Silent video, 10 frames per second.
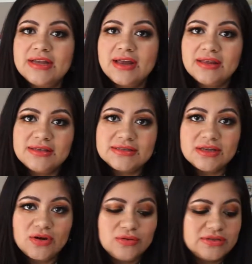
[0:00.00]
I got this
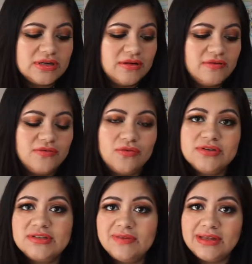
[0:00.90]
at Ulta for
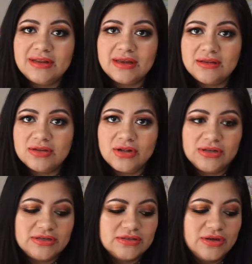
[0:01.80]
$79,